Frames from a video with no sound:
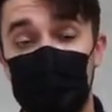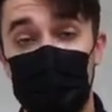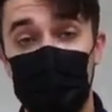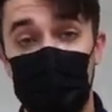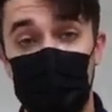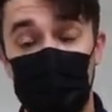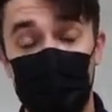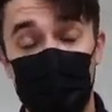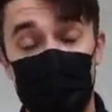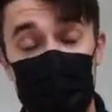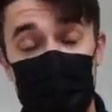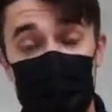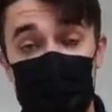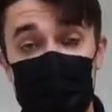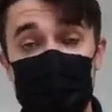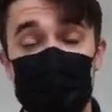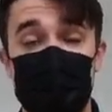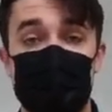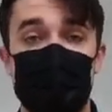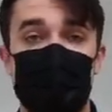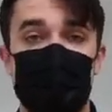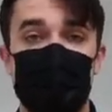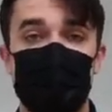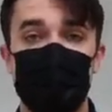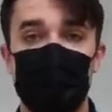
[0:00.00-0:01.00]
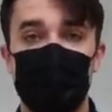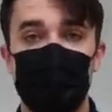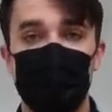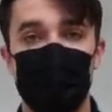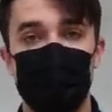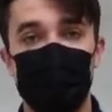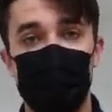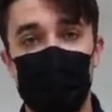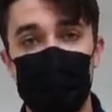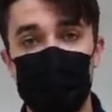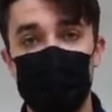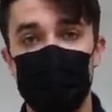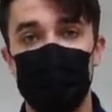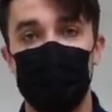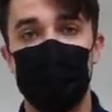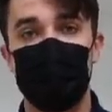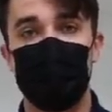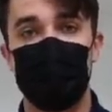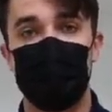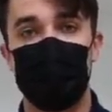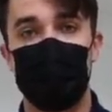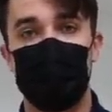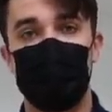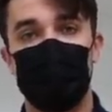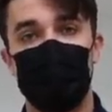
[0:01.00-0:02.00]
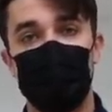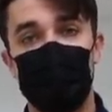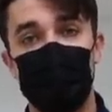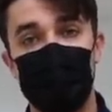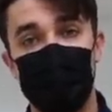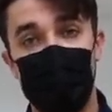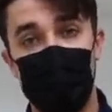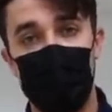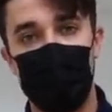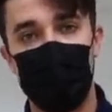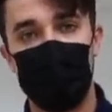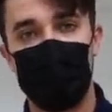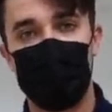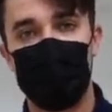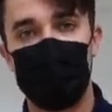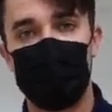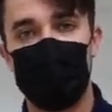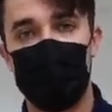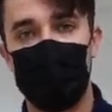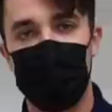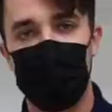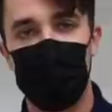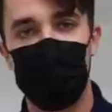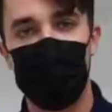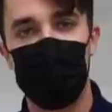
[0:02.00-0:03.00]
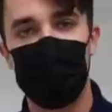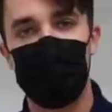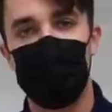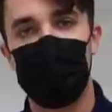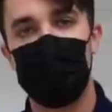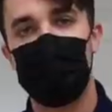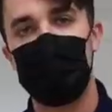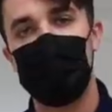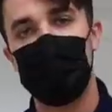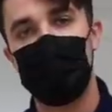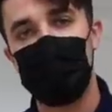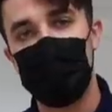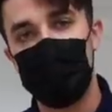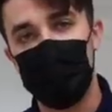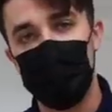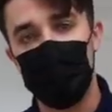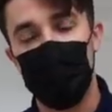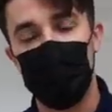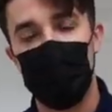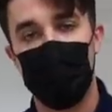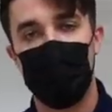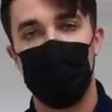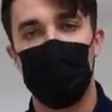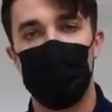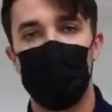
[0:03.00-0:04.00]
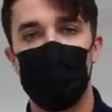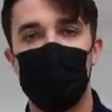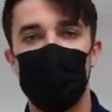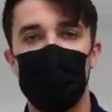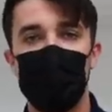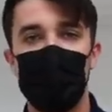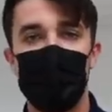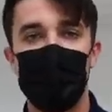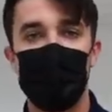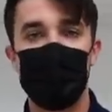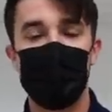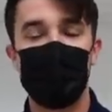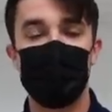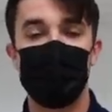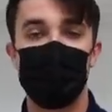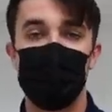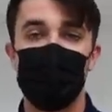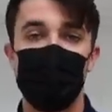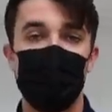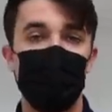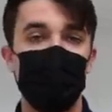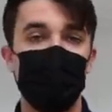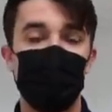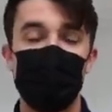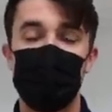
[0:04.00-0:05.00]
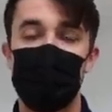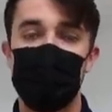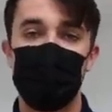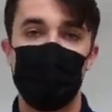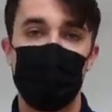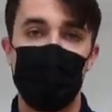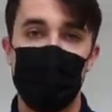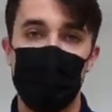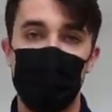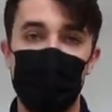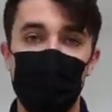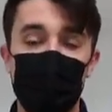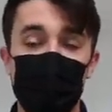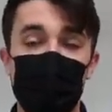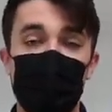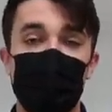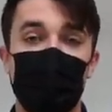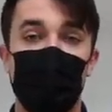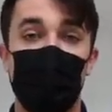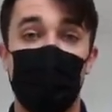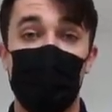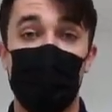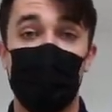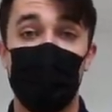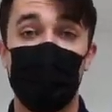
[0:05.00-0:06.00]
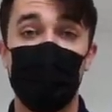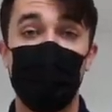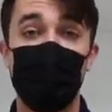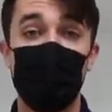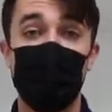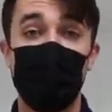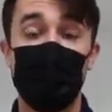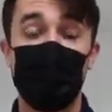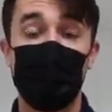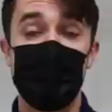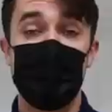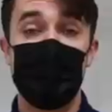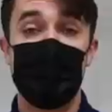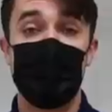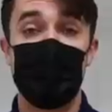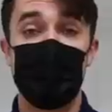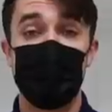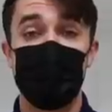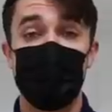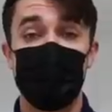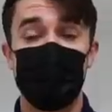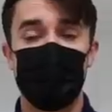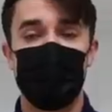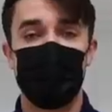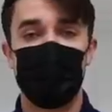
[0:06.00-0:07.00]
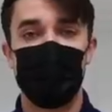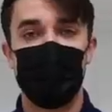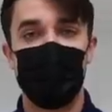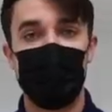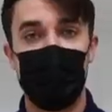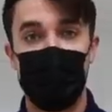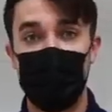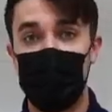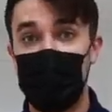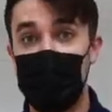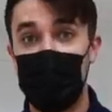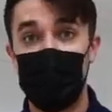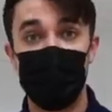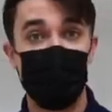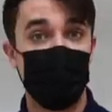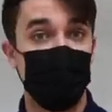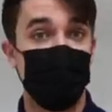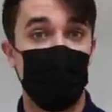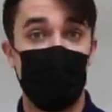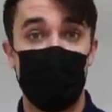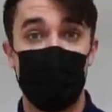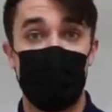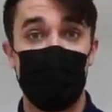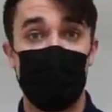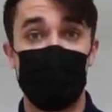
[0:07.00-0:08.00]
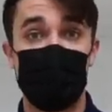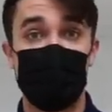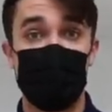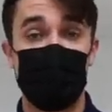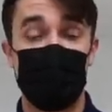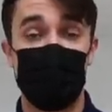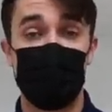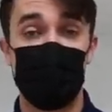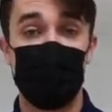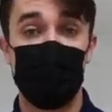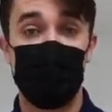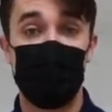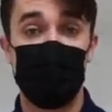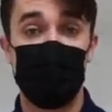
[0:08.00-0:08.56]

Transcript: how easy it is to retrofit smart technology into a home. It's a question that we get all the time is, can I have smart lighting?